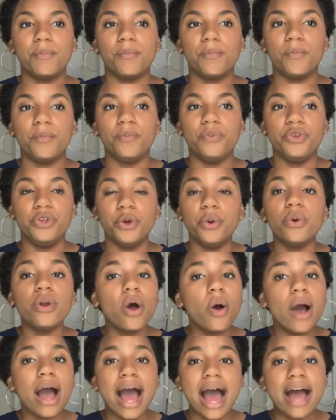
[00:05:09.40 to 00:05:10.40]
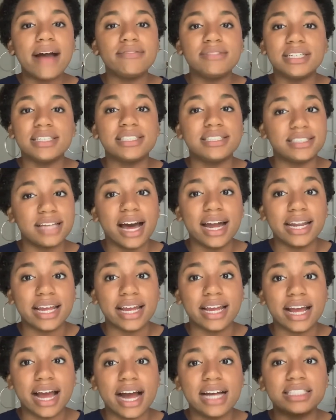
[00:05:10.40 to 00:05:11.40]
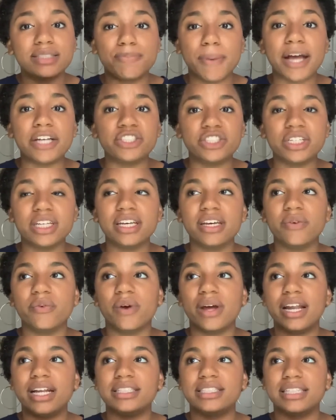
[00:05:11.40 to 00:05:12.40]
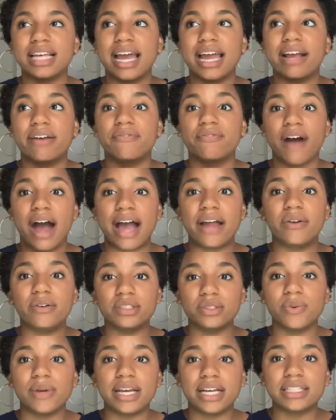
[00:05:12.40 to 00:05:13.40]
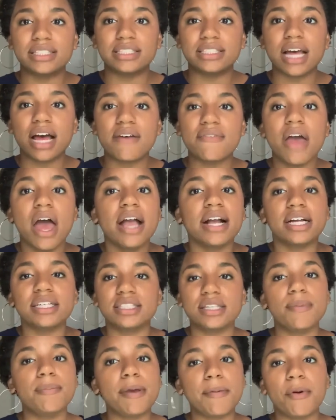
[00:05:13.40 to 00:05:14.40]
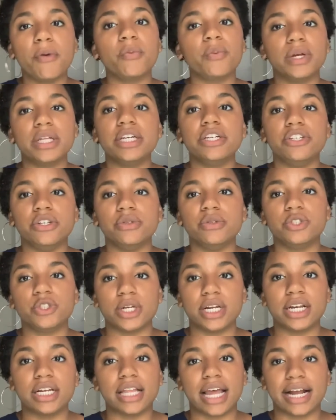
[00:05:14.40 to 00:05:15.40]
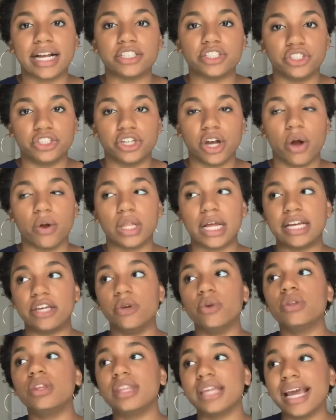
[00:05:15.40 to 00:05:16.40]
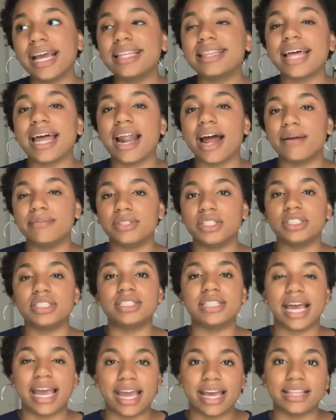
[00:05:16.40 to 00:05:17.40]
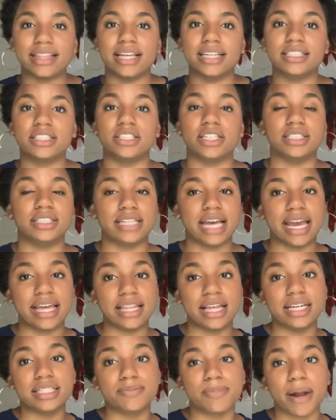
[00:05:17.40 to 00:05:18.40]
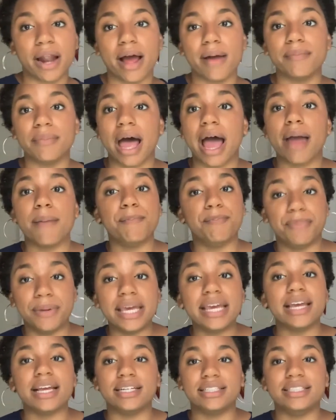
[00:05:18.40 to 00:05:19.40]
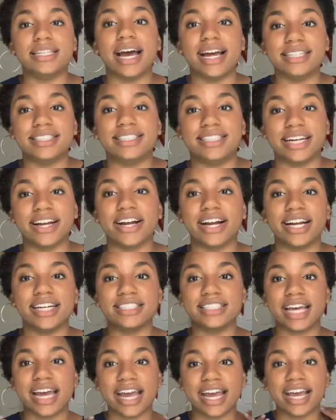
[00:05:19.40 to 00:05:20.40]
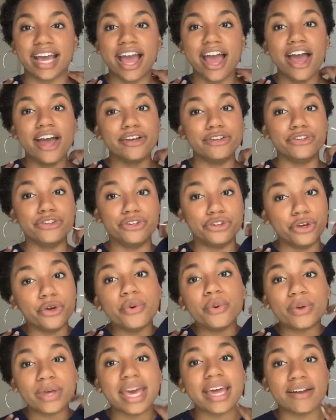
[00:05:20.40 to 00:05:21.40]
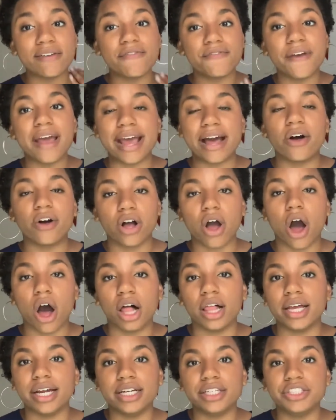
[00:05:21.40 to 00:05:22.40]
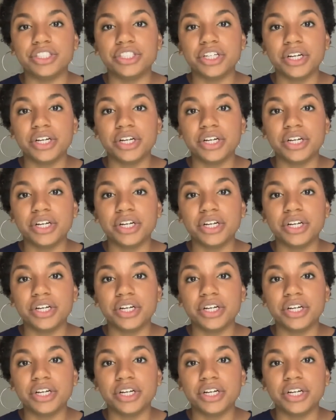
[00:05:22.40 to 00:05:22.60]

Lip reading: you don't have to study, especially when it's like finals week and stuff, because some people really do treat it like it's a joke. Like, you think that I'm just saying this to say this, but I'm being dead serious. Like, you can fail college.